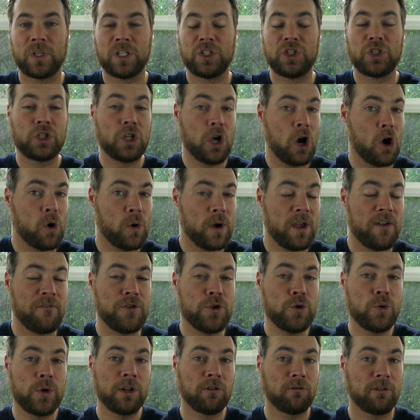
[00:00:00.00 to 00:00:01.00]
So if
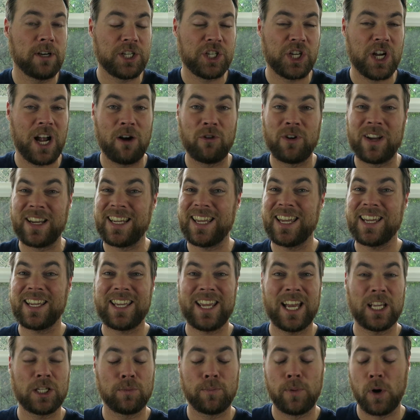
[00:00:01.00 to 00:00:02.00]
you can reach out and get
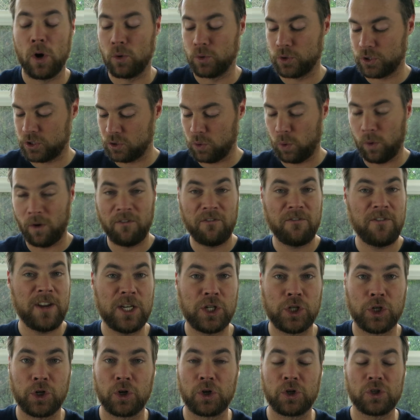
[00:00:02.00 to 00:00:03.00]
guest posts or
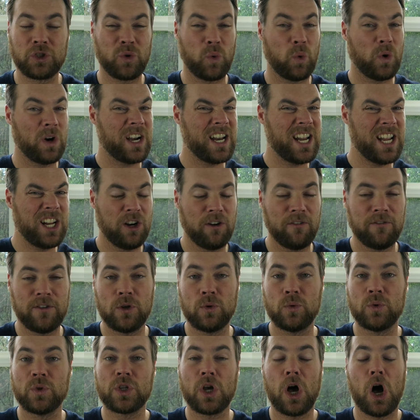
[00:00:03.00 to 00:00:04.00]
features or
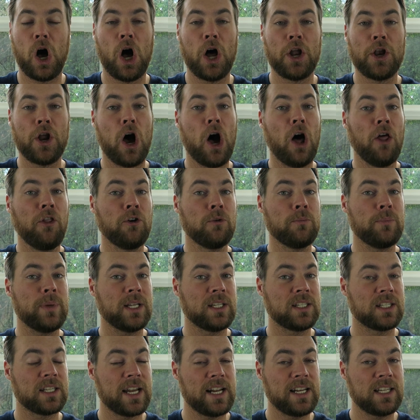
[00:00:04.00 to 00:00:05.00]
interviews on other
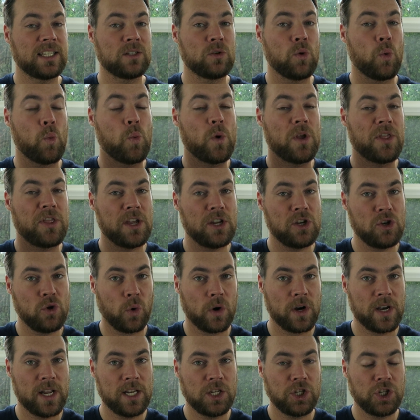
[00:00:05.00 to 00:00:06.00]
big sites within
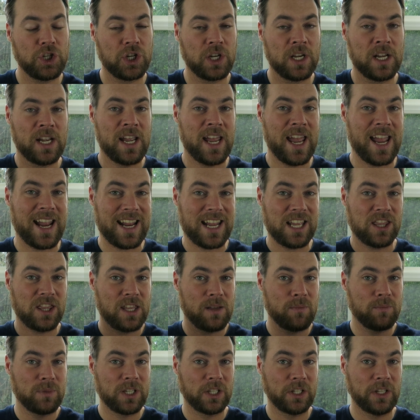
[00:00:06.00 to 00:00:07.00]
your niche and get
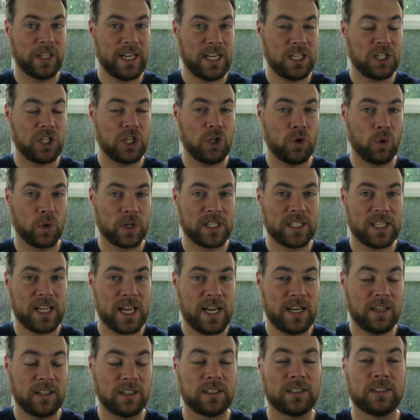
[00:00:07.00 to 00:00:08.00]
them to link to your
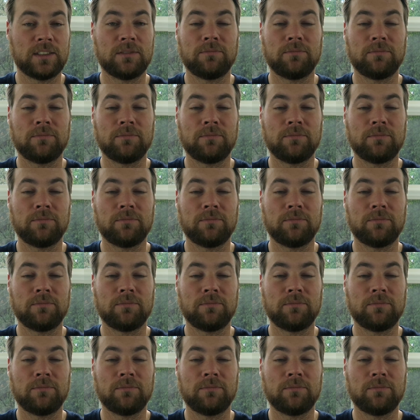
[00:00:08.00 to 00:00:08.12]
site,